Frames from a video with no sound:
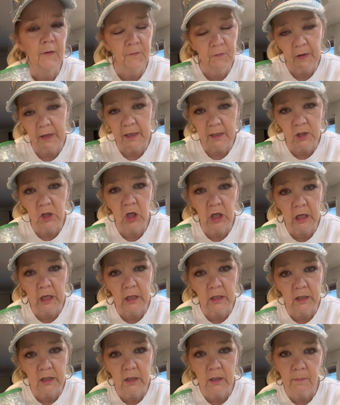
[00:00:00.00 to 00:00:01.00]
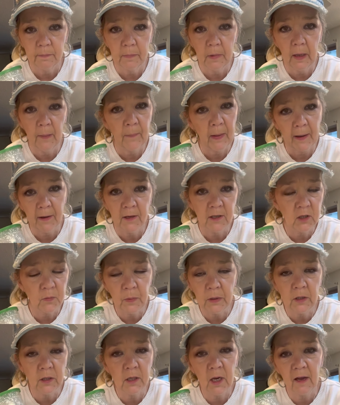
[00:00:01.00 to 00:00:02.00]
feta cheese, and my
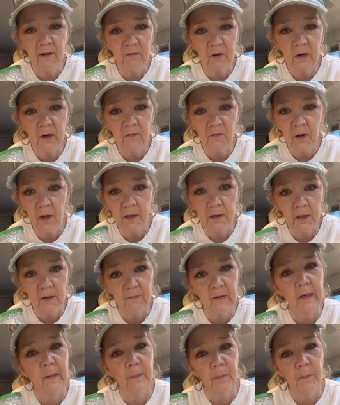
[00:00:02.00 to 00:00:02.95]
husband's not very fond of it,